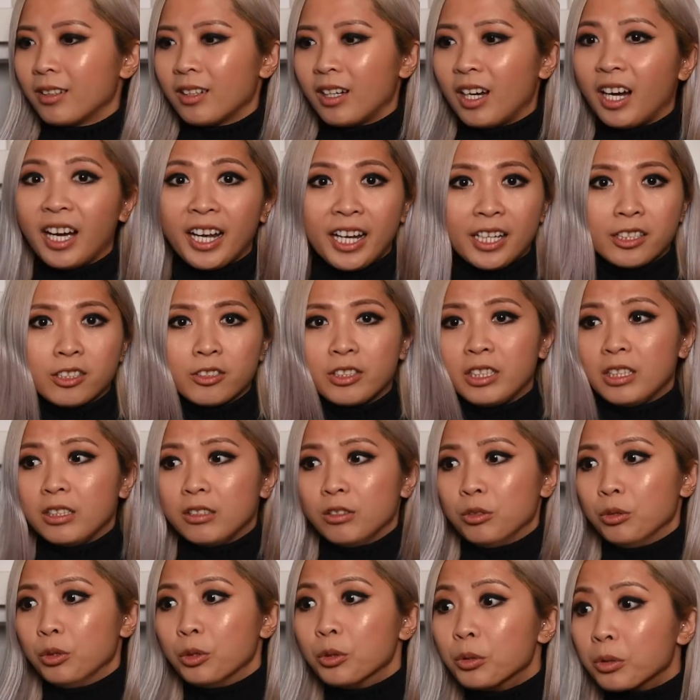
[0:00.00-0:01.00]
I had to
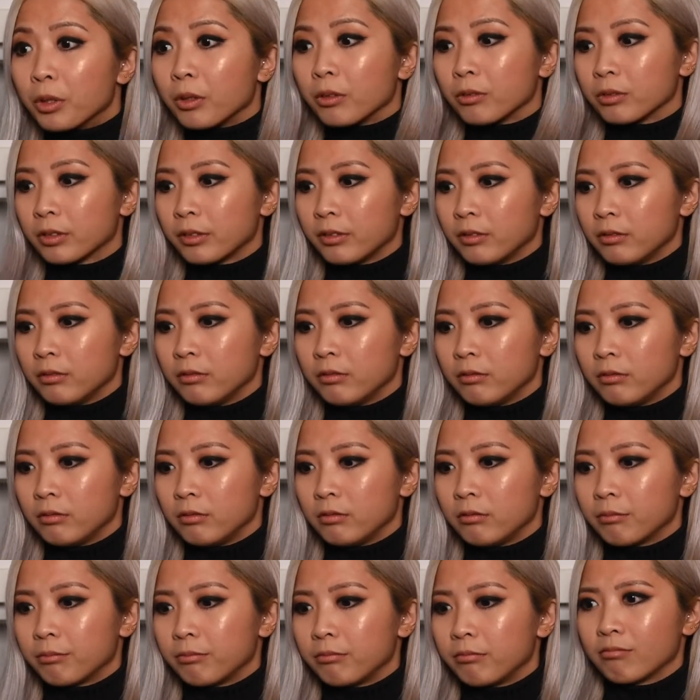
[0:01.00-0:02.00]
eat noodles.
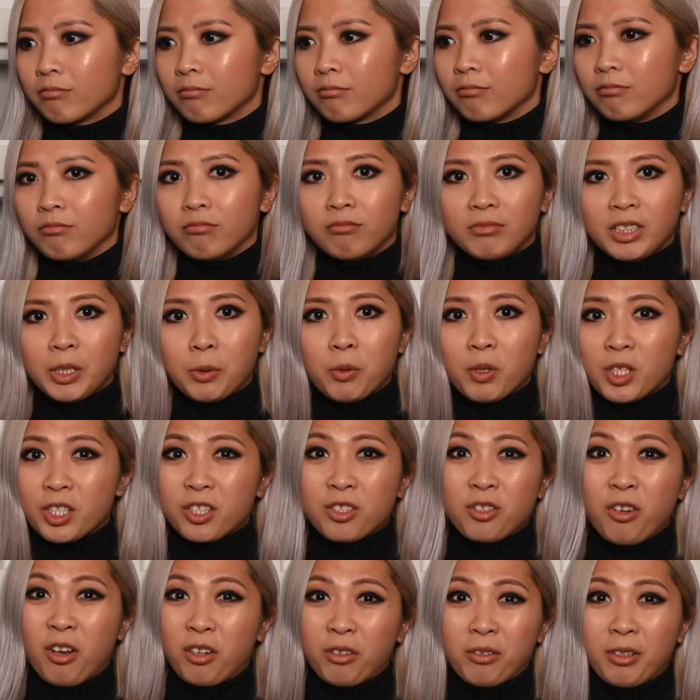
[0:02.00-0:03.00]
It
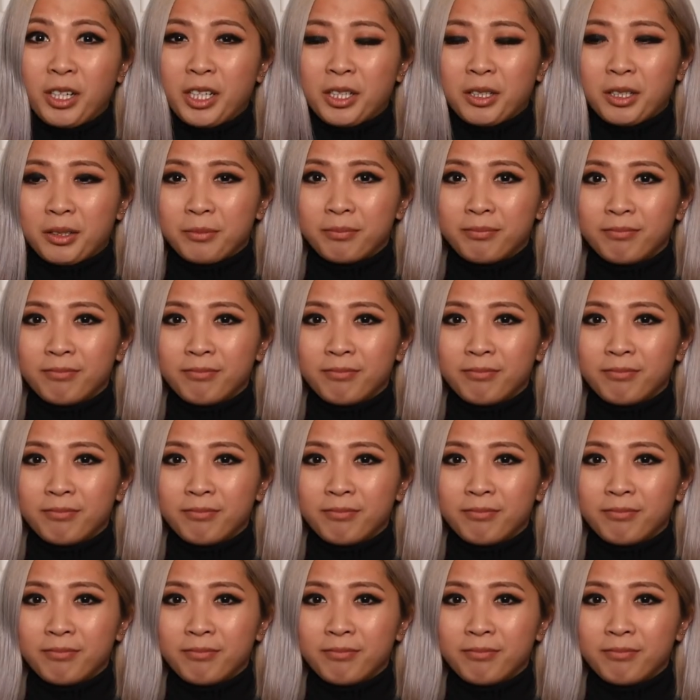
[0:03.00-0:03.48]
was not great.